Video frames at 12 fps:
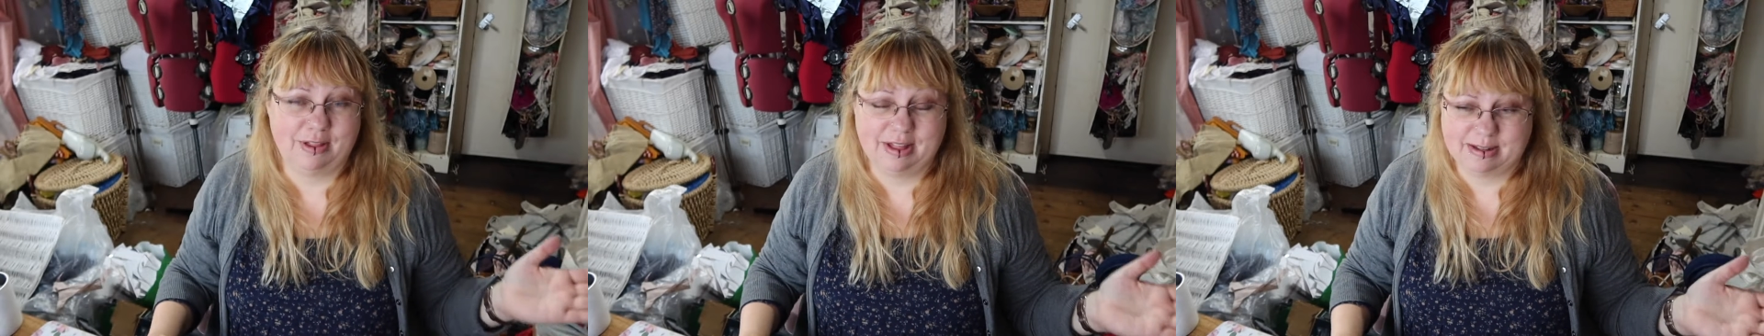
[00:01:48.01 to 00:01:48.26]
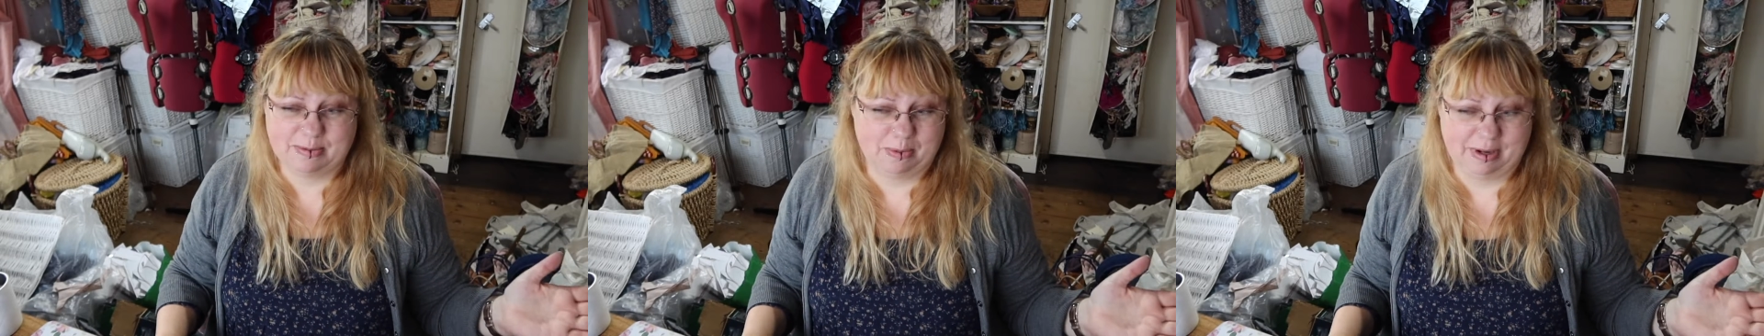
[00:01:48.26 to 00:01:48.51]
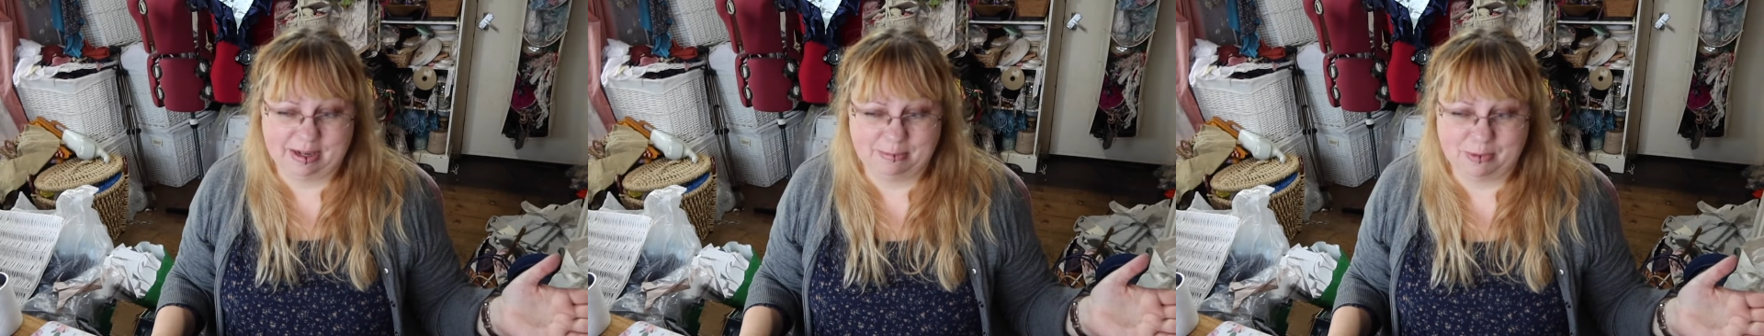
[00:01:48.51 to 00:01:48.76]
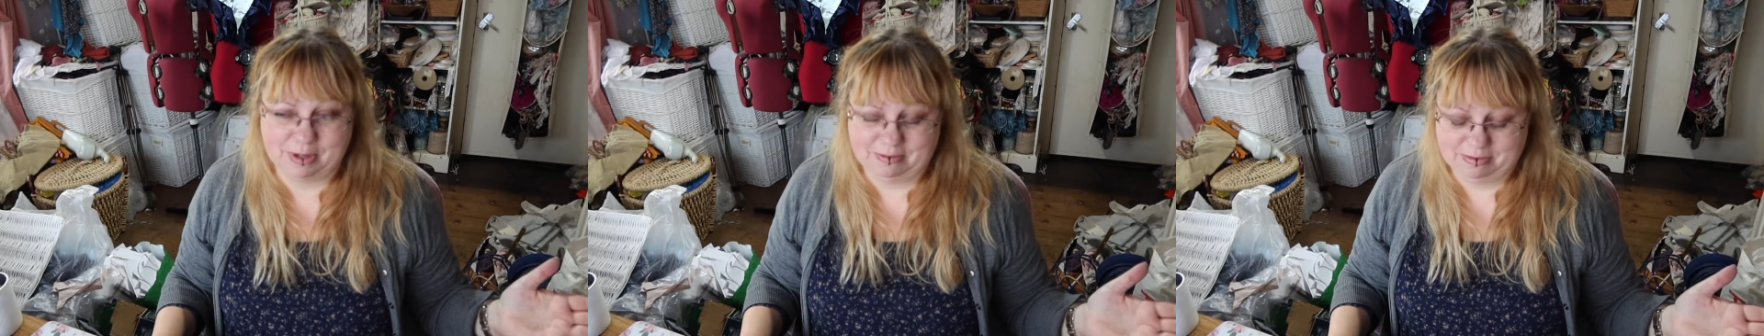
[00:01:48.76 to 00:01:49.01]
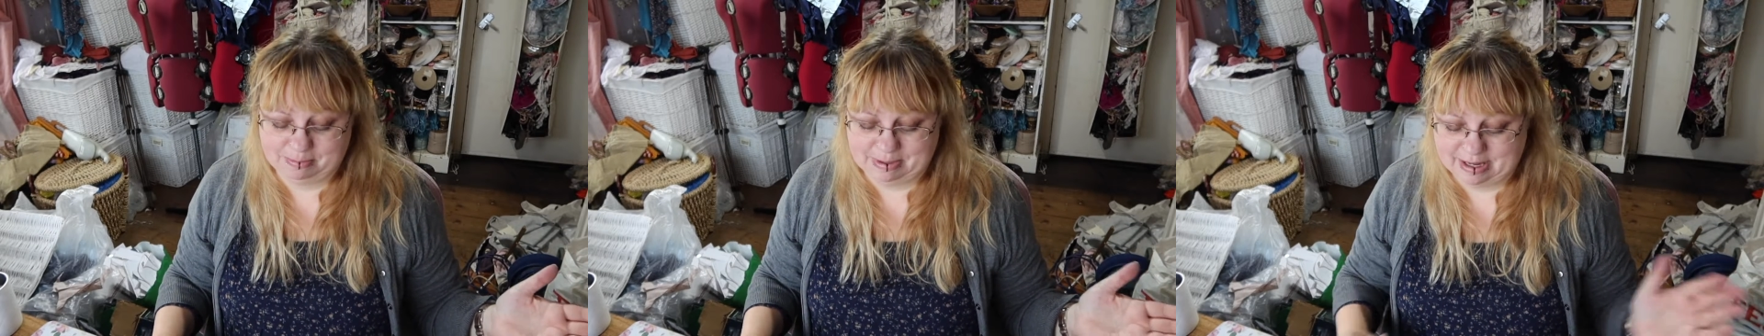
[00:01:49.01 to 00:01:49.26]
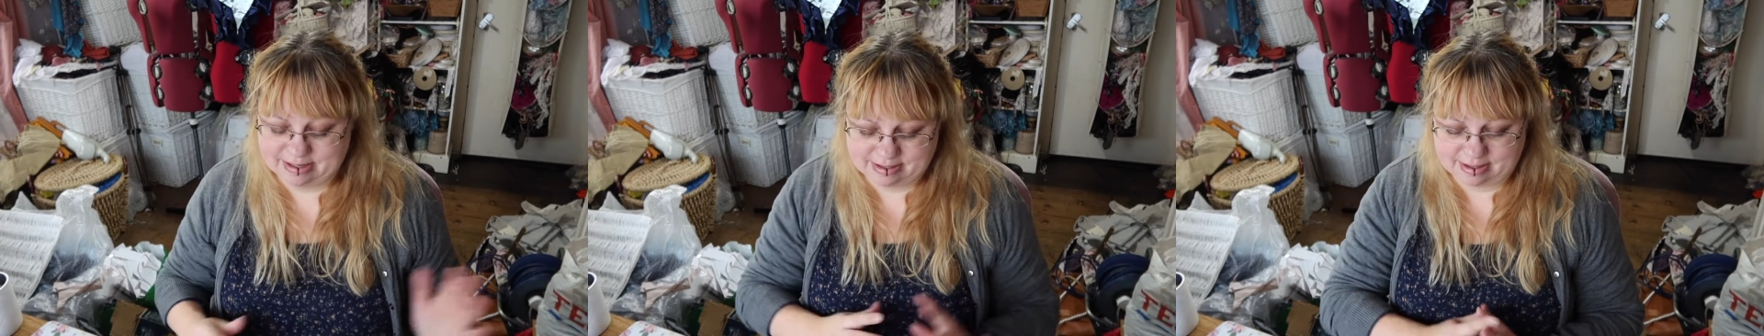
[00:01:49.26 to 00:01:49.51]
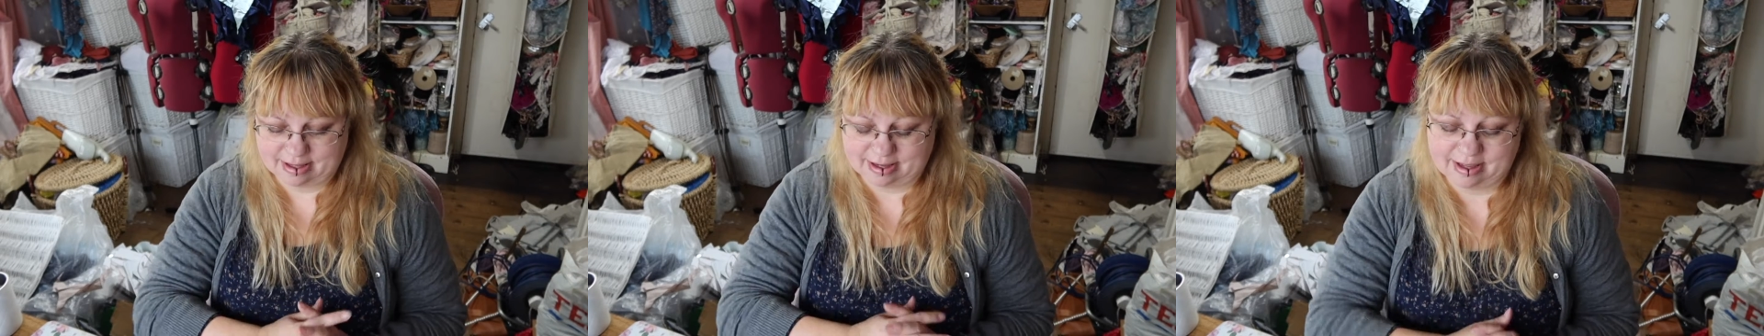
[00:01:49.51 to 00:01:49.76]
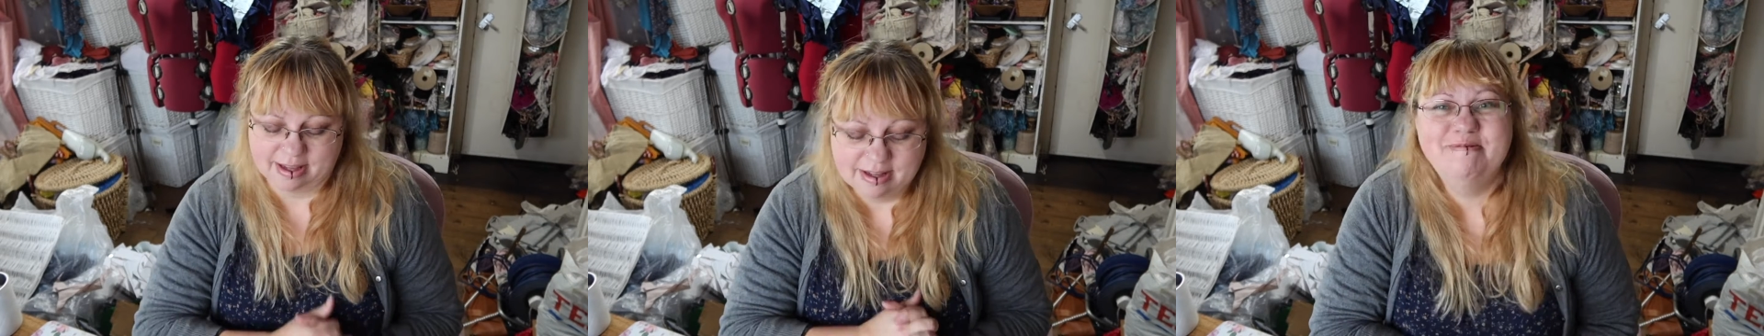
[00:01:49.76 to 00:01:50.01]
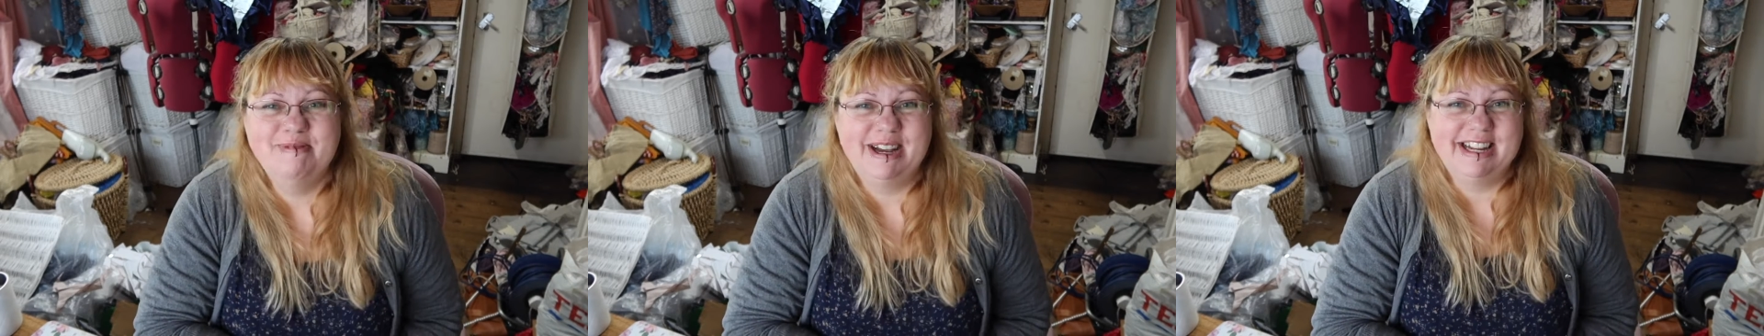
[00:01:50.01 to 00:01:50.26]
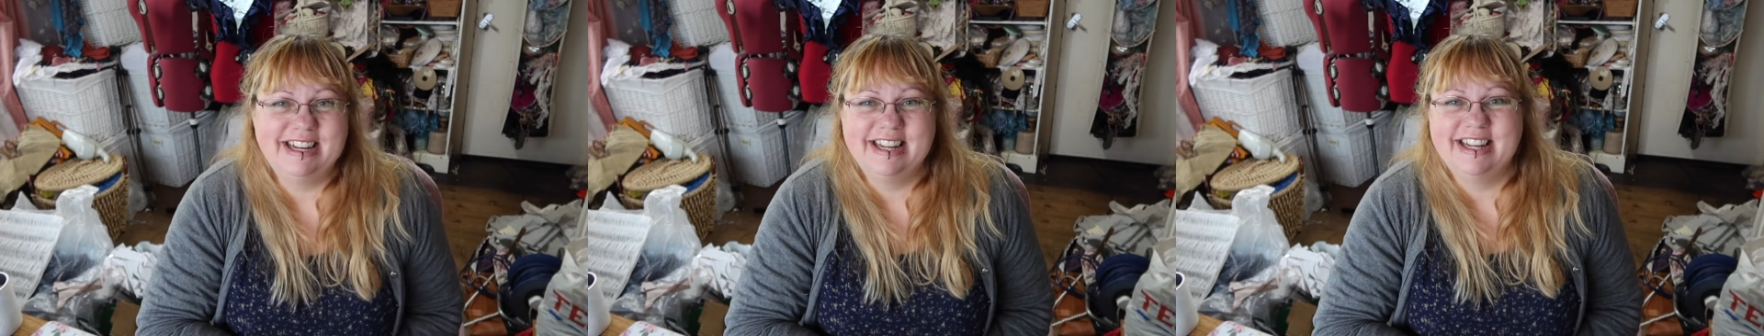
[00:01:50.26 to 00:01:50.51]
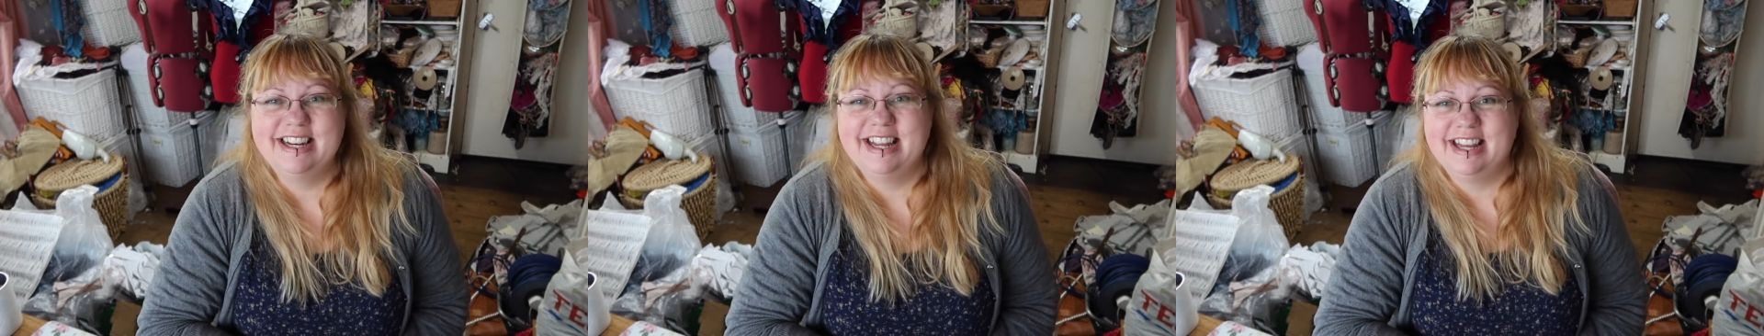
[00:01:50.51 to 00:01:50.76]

that's why I'm all over the place, I think. Merlin